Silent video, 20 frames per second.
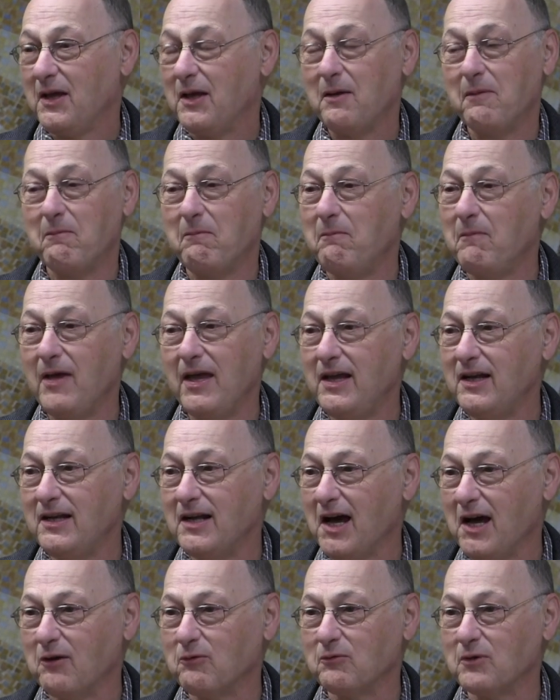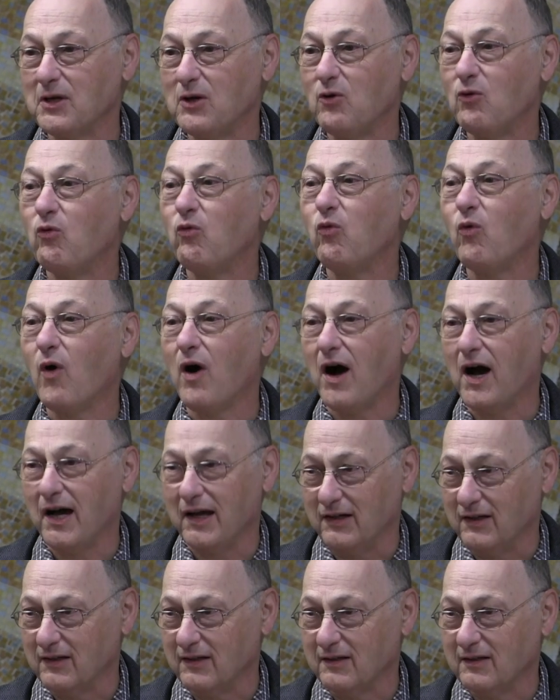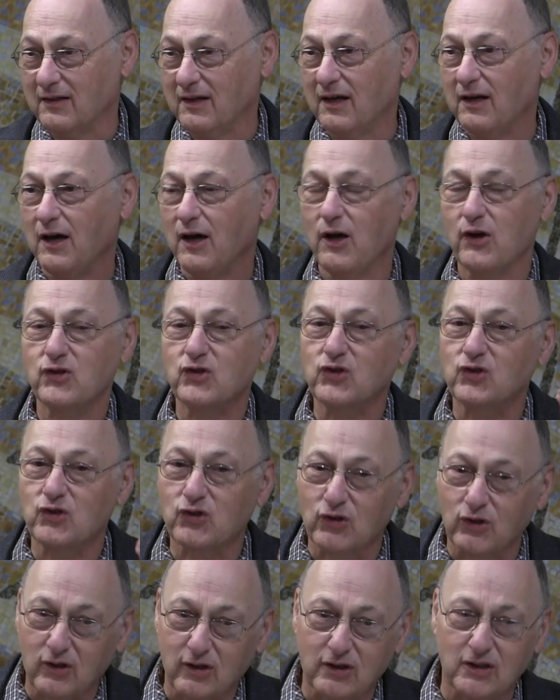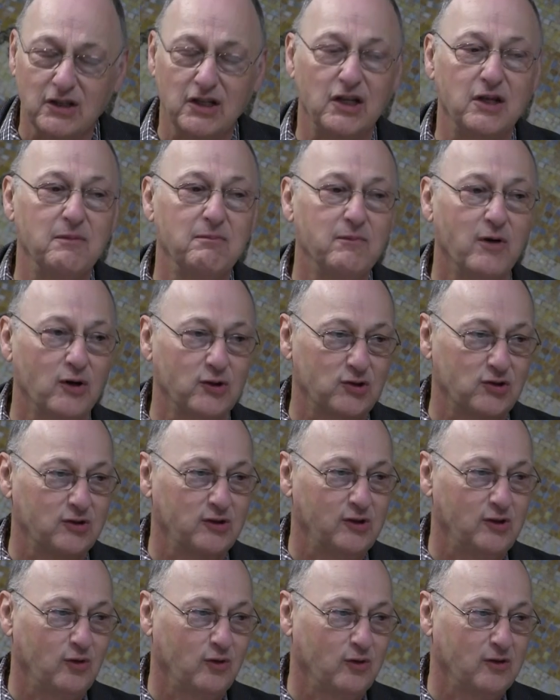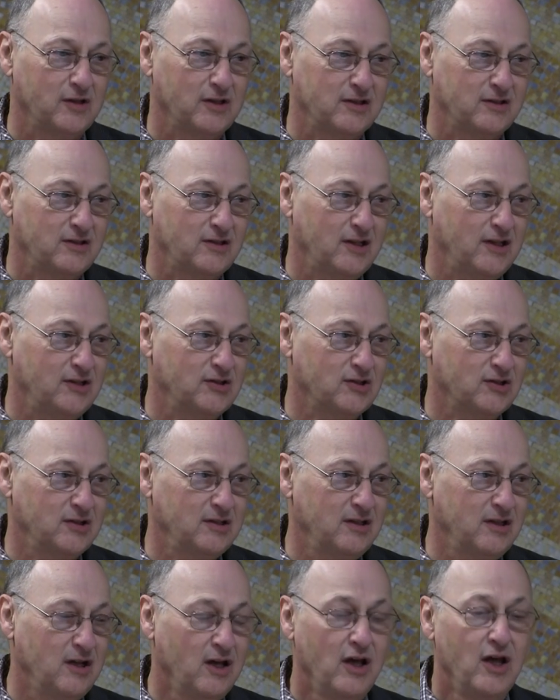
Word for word: It may not require a certain emotional orientation,